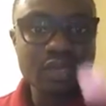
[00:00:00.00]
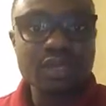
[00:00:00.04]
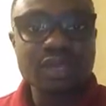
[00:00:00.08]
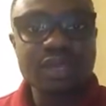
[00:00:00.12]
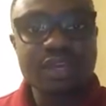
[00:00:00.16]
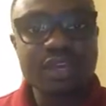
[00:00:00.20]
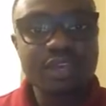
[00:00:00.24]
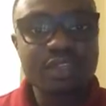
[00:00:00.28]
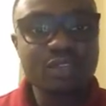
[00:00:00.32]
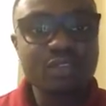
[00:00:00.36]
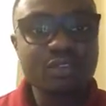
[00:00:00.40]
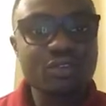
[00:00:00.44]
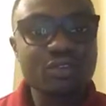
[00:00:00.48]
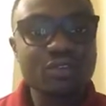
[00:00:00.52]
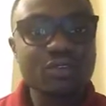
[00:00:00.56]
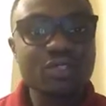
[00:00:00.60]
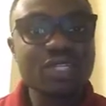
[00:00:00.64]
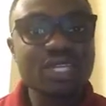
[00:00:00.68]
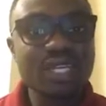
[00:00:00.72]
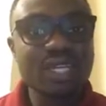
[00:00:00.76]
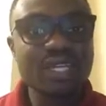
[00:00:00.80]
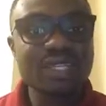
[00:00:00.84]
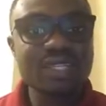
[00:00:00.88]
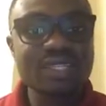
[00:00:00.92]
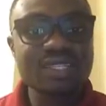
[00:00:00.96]
And you
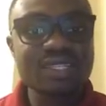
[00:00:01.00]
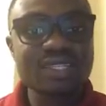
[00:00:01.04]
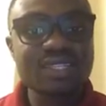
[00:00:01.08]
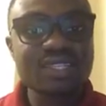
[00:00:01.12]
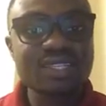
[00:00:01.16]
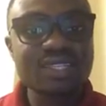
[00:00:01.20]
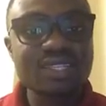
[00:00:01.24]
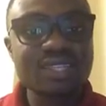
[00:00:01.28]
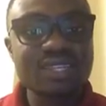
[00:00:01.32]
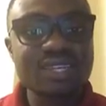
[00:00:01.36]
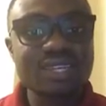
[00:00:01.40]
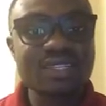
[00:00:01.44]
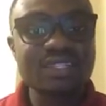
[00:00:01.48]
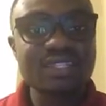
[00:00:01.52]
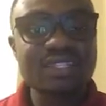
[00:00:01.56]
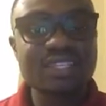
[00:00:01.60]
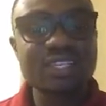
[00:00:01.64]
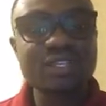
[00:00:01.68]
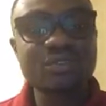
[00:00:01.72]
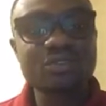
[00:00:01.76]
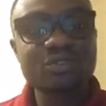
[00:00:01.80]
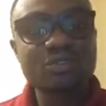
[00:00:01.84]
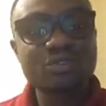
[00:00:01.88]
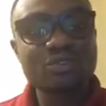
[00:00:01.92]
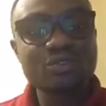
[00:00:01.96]
should understand that
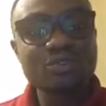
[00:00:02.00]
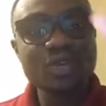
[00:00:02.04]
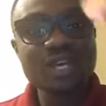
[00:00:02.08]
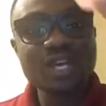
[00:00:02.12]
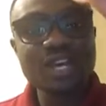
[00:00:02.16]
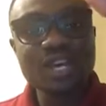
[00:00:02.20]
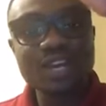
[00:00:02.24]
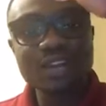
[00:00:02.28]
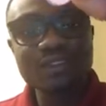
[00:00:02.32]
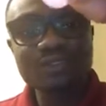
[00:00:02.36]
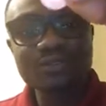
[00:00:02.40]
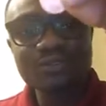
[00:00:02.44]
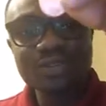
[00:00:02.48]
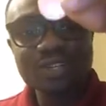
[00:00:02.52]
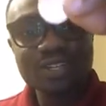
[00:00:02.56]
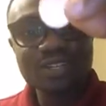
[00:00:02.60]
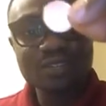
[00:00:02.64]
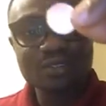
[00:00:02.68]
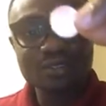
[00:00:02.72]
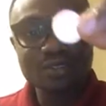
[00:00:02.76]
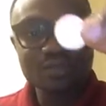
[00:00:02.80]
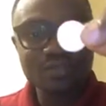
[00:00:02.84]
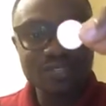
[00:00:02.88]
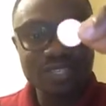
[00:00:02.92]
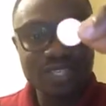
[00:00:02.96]
it took
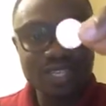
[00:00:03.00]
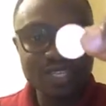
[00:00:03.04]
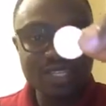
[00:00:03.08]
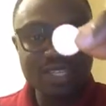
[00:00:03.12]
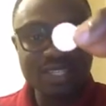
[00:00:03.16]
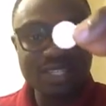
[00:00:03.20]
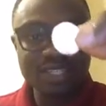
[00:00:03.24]
hundreds of these